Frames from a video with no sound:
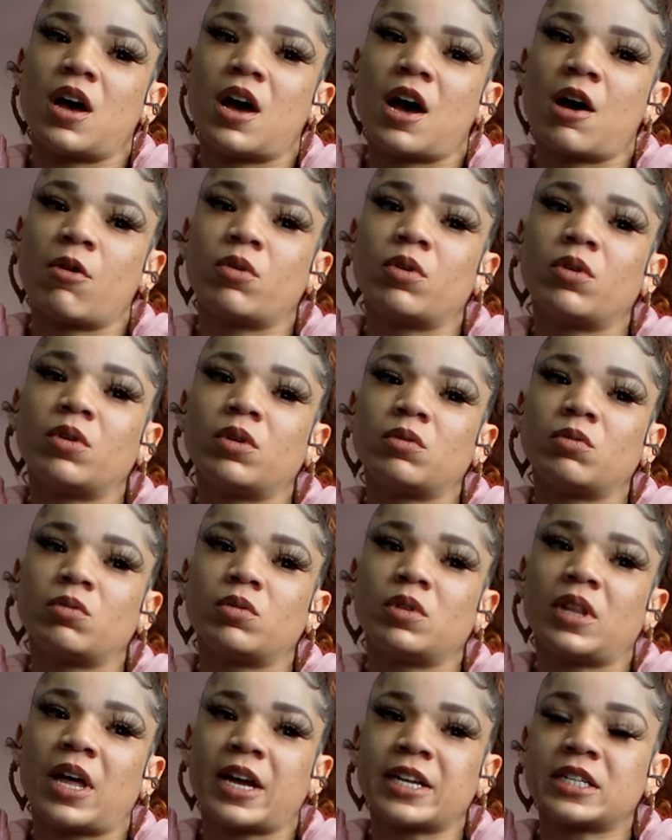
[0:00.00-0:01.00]
I would
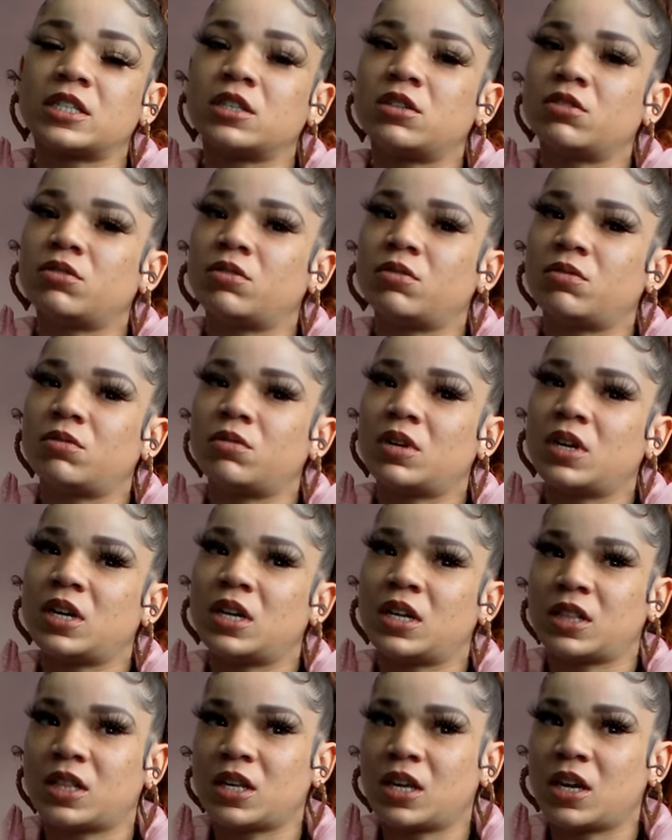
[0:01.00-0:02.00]
like to do
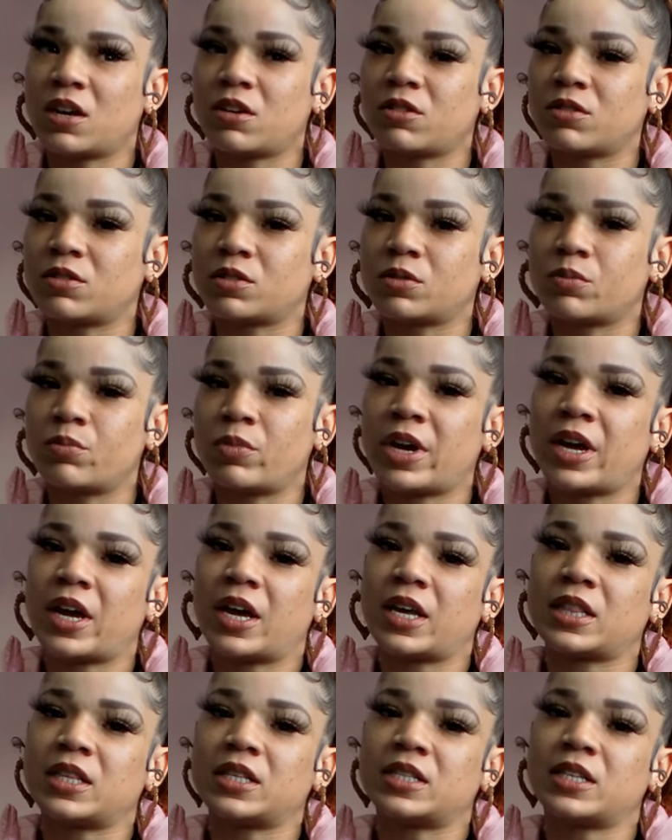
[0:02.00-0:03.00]
anything else, but
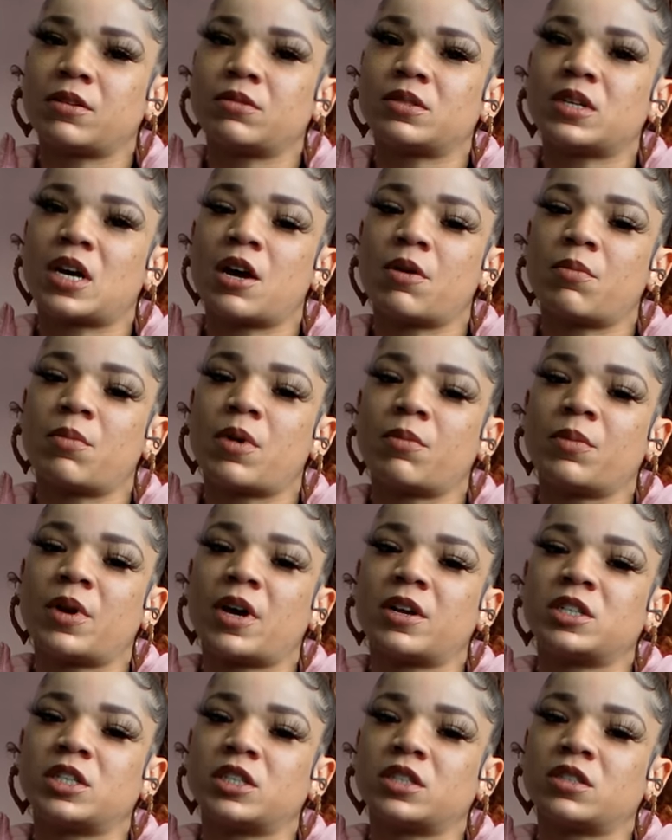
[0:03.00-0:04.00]
at the same time, I'm
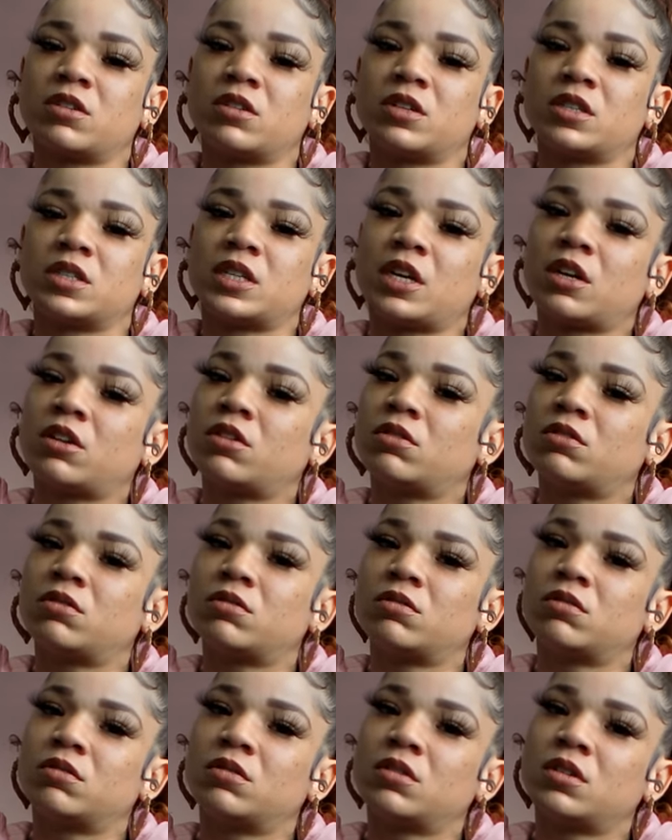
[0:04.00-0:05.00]
not just gonna settle.
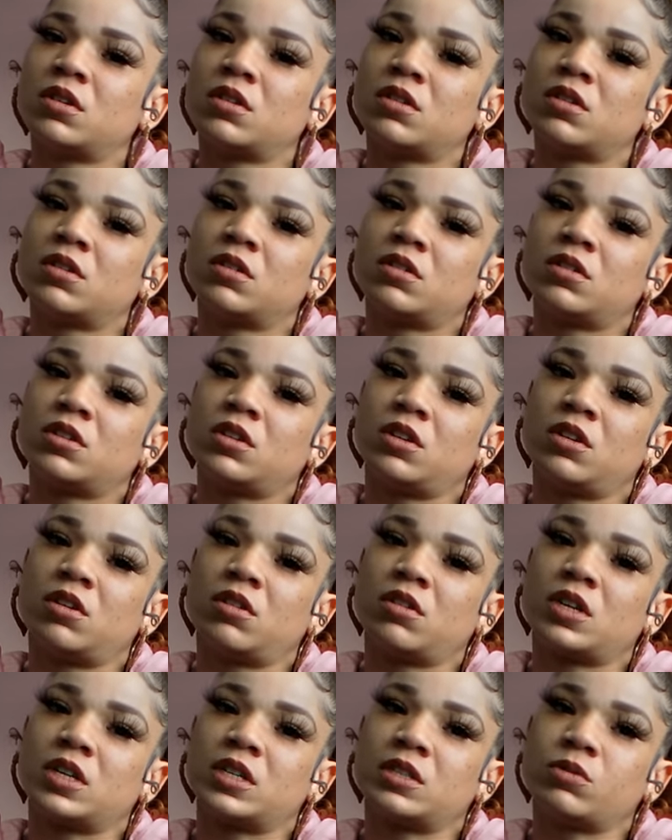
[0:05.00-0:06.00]
You
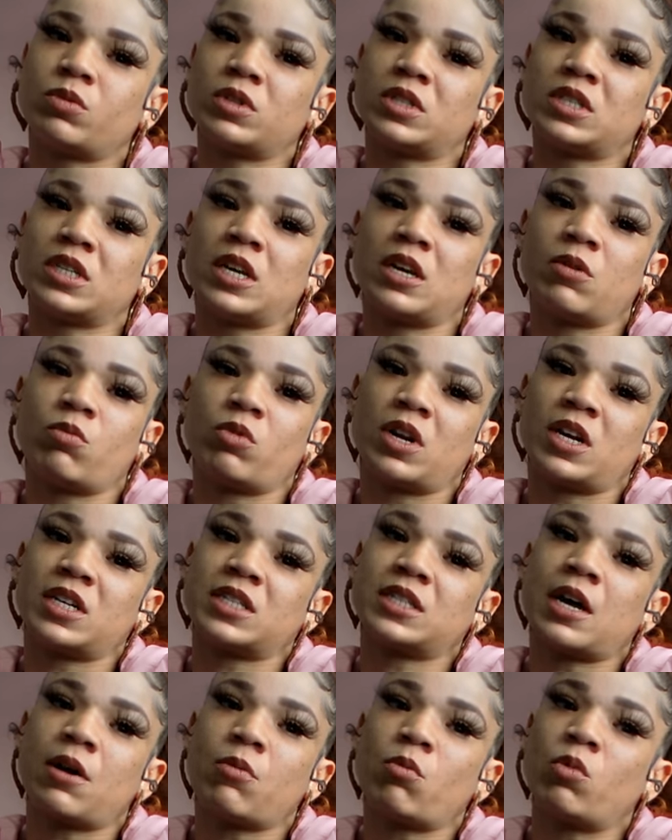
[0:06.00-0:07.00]
know, because once again, when I
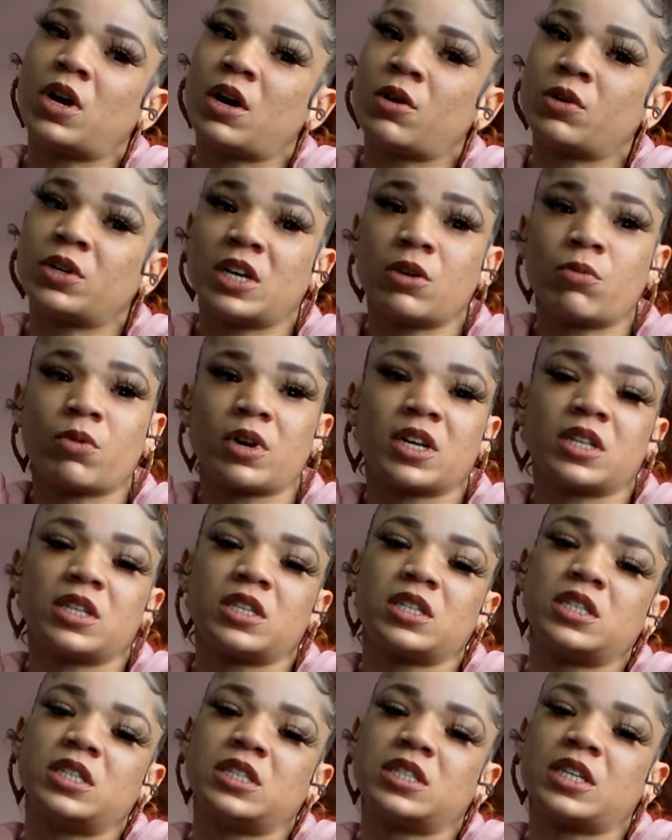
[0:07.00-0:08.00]
stopped, when I did work at
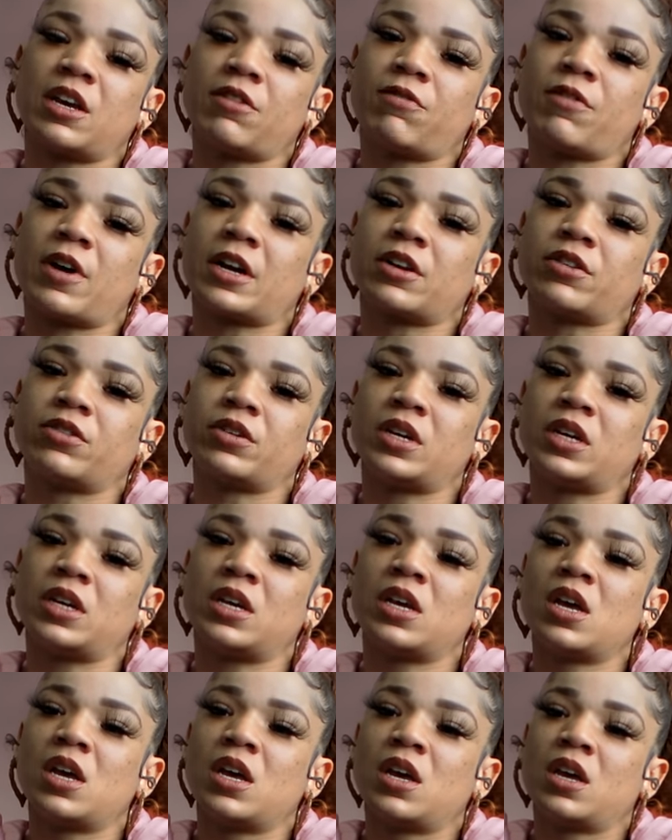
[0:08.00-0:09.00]
the Cheesecake
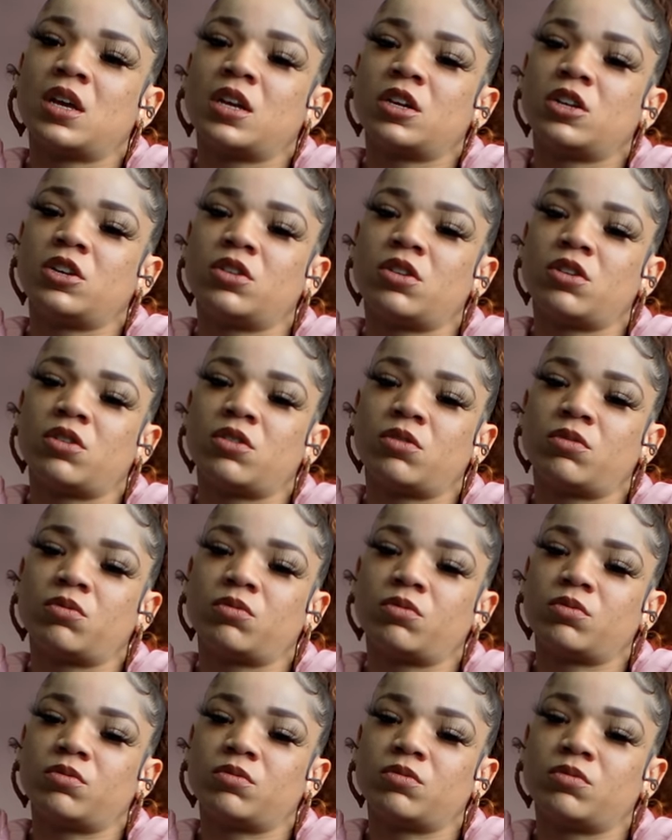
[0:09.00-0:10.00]
Factory, you
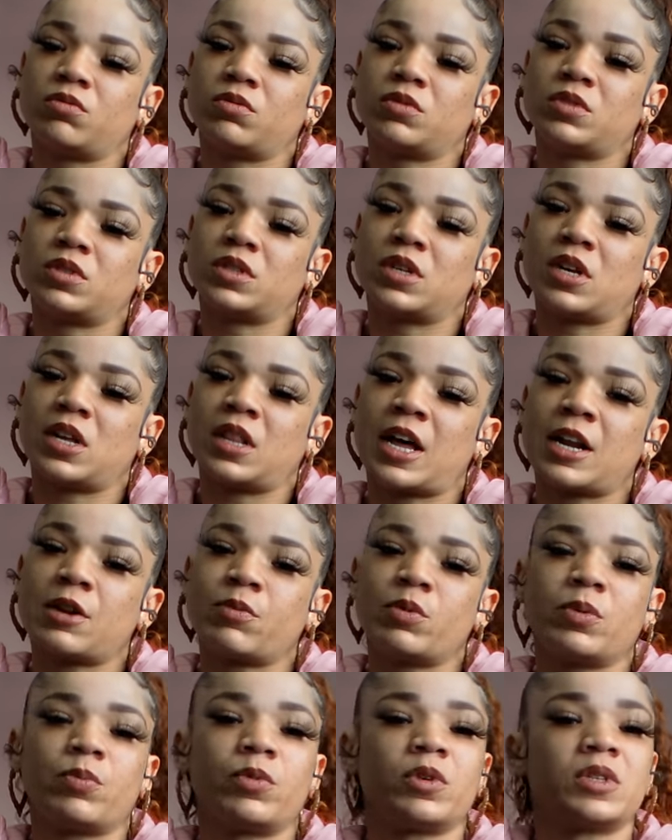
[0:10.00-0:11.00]
know, a lot
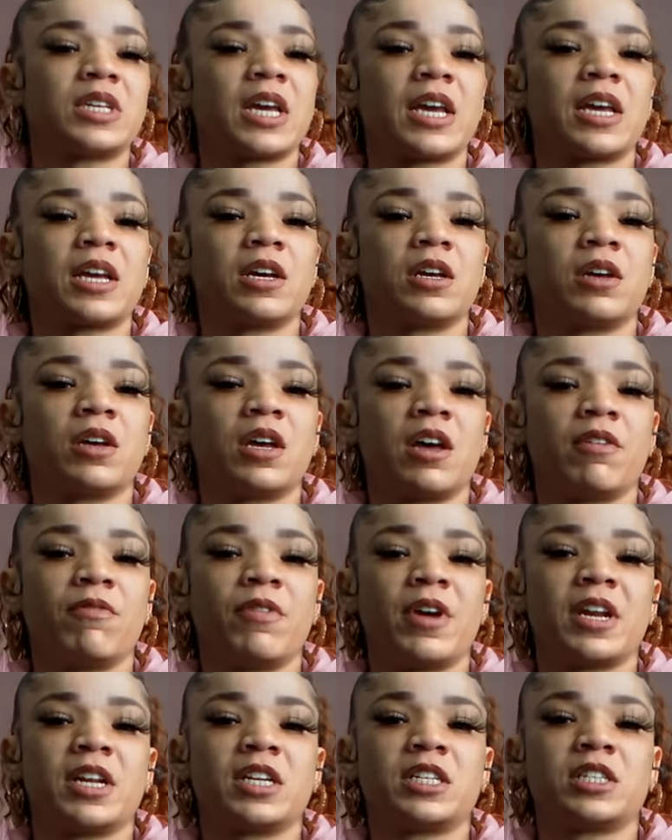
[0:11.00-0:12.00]
of people take a,
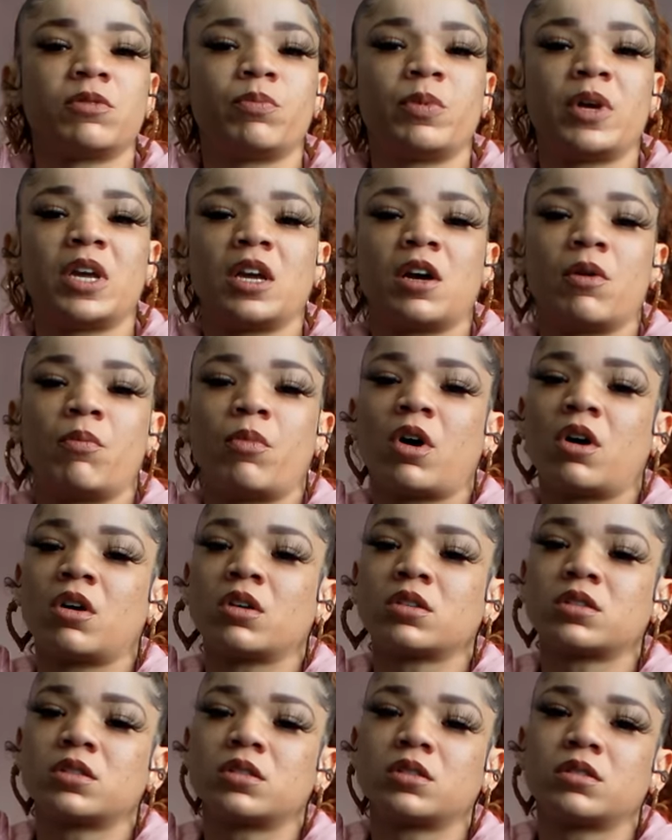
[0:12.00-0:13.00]
advantage of being a
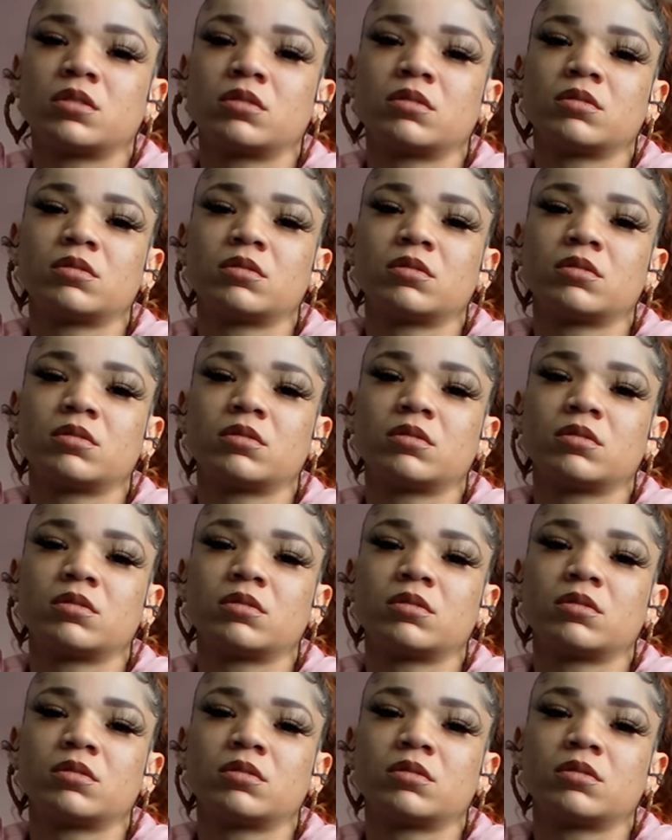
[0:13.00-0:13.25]
boss.